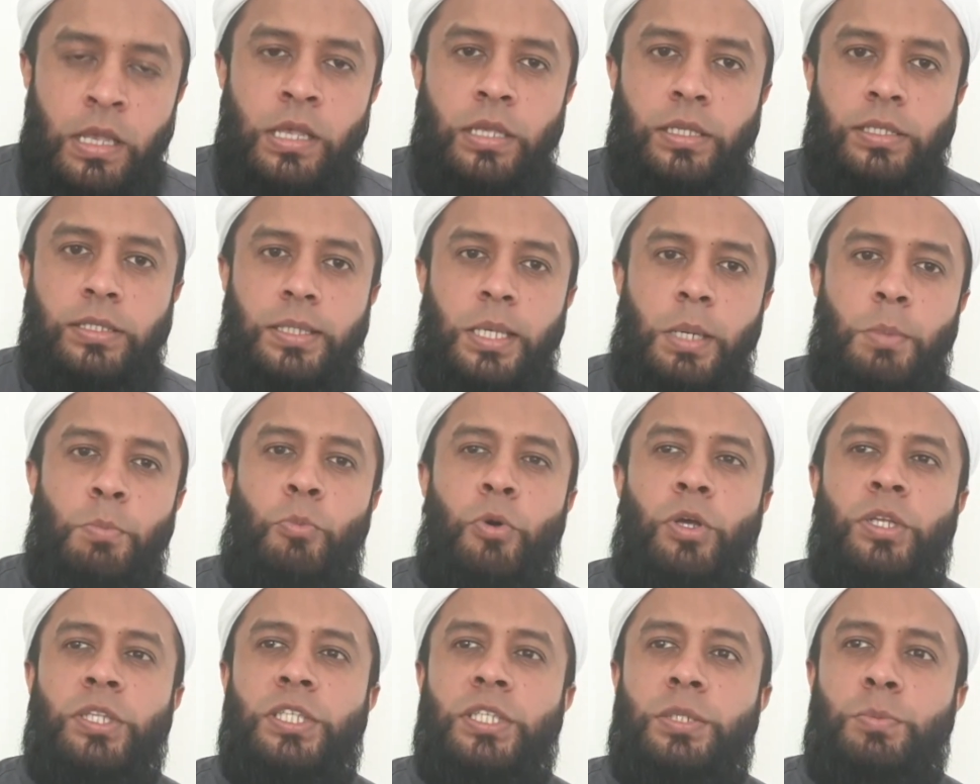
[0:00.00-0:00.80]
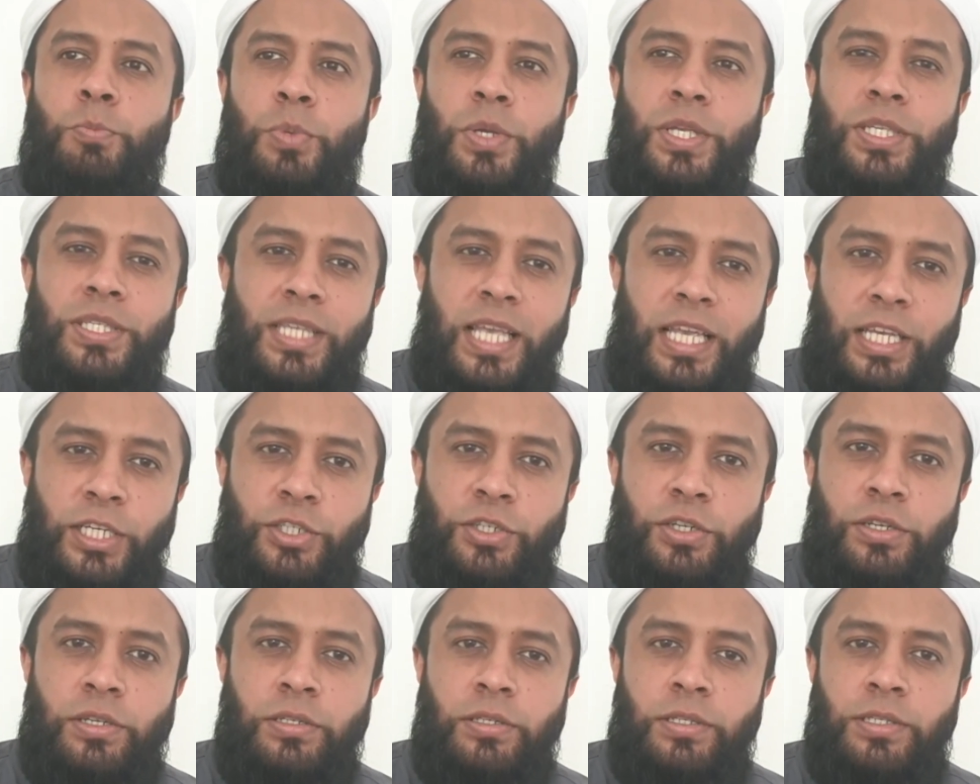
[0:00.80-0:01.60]
someone's
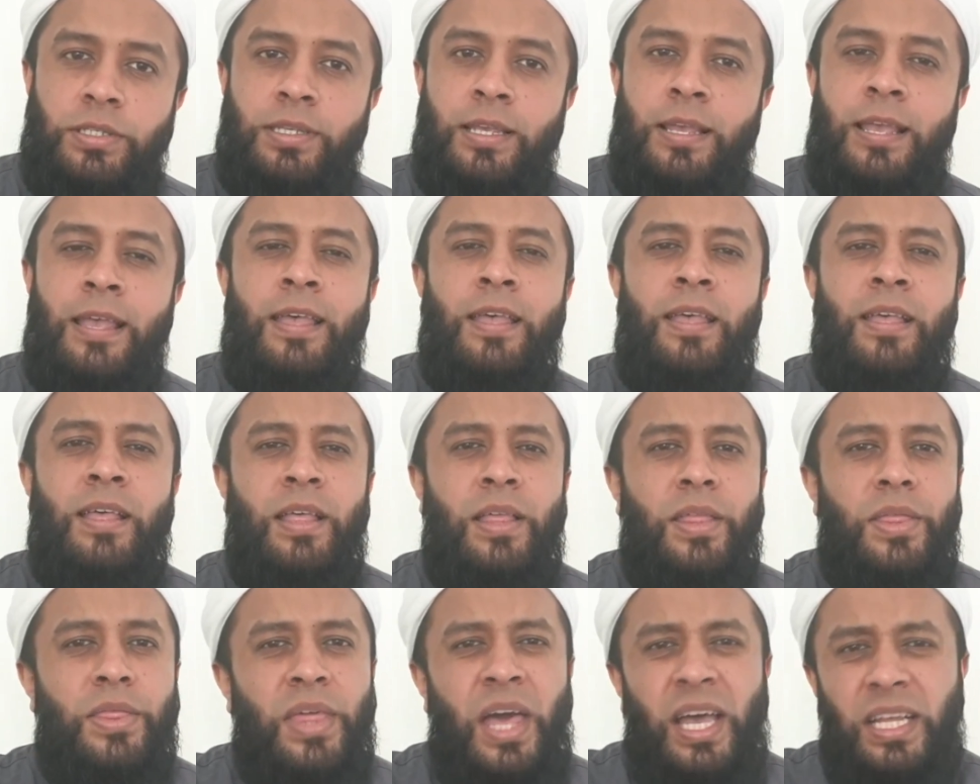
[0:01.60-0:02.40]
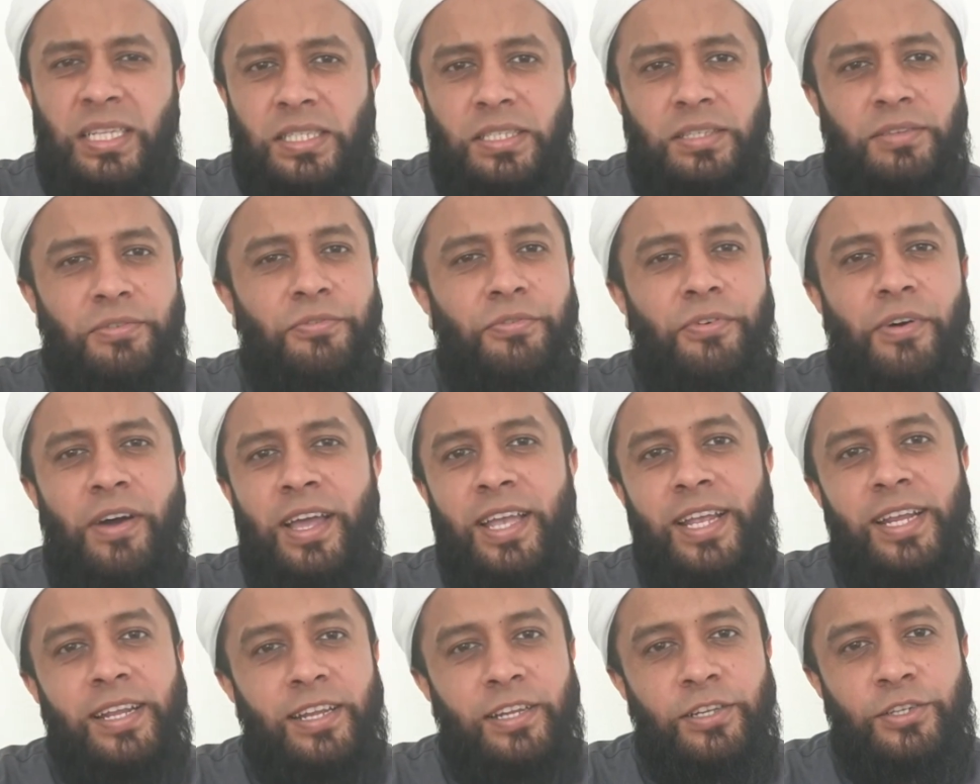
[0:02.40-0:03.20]
possessions, that's
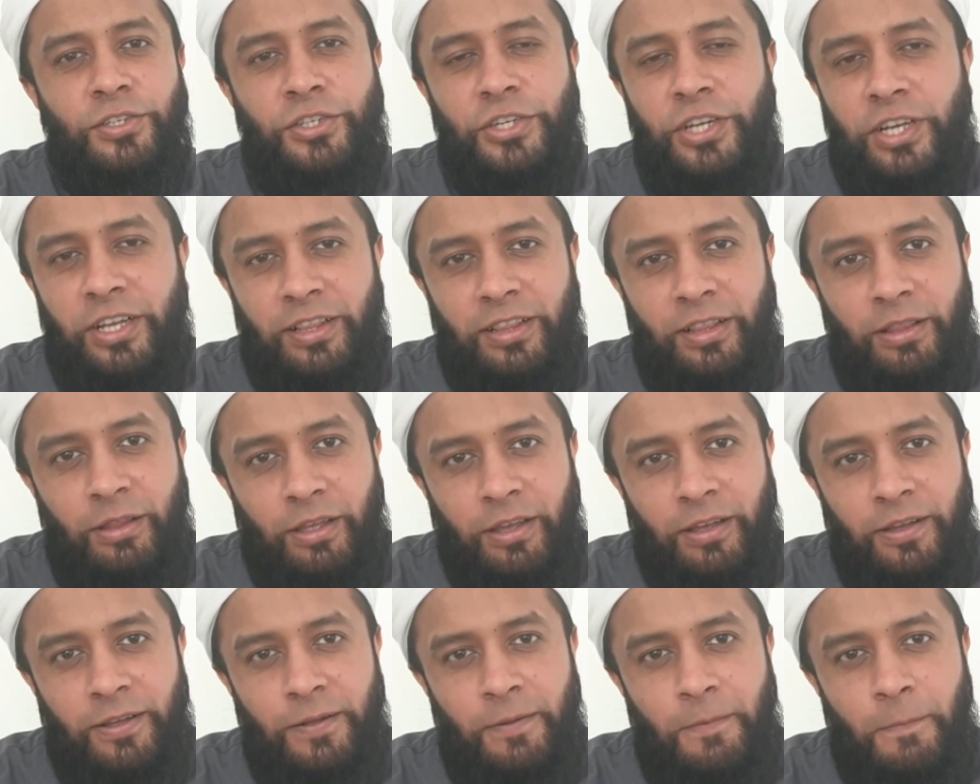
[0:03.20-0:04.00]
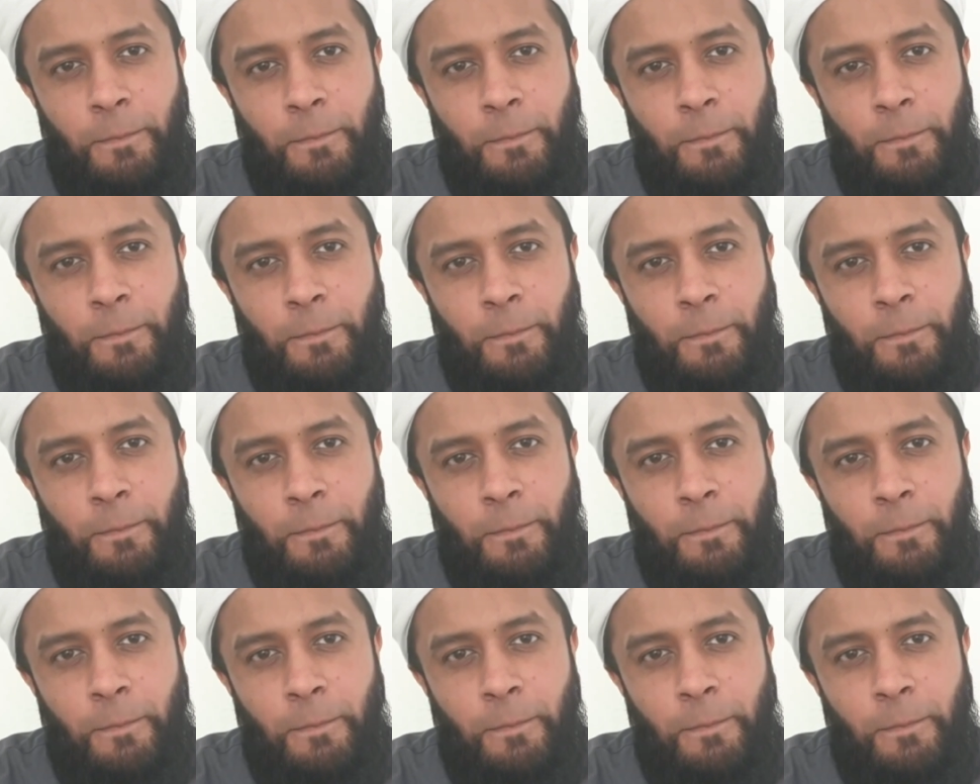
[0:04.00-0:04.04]
fine, inshallah.